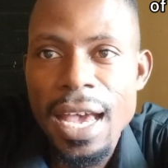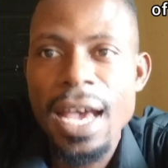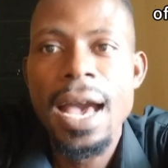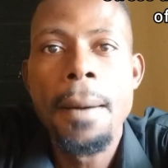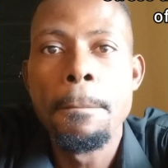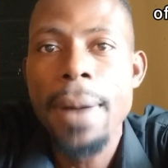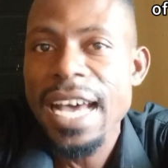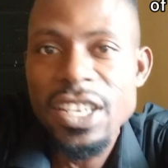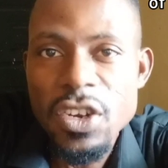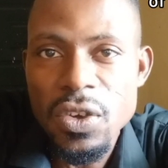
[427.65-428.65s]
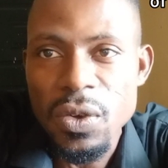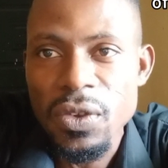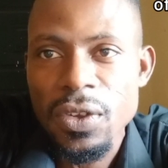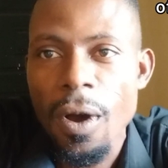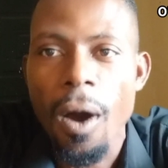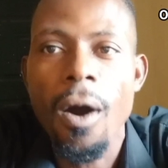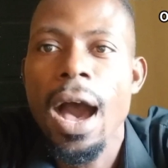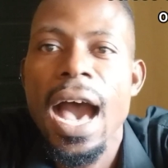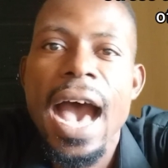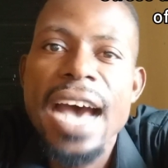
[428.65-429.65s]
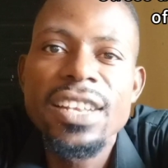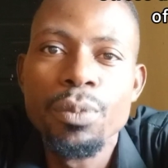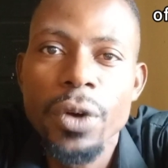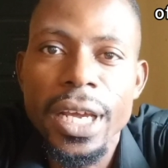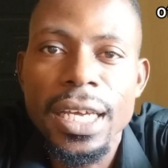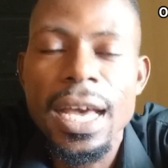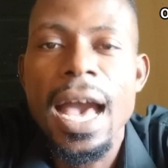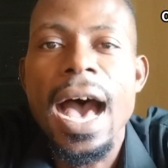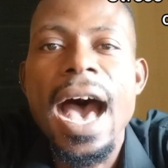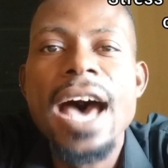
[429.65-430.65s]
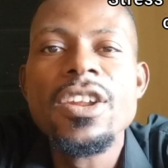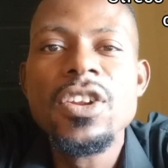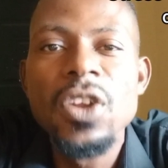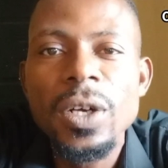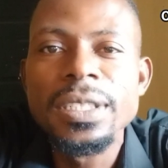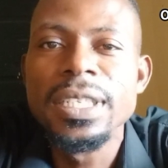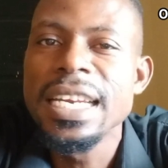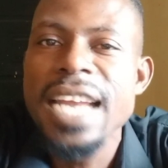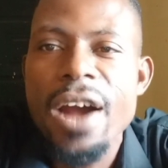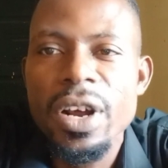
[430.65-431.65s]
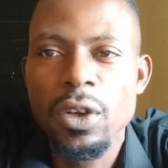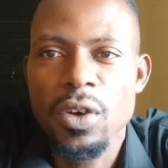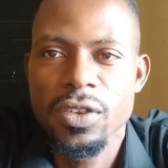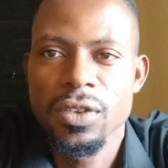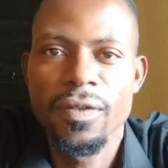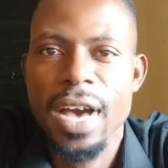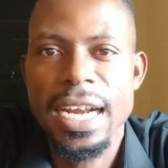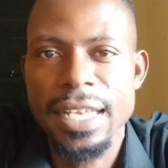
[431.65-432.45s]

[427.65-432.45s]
bad news, or heartbreak are not the direct causes of heart attack.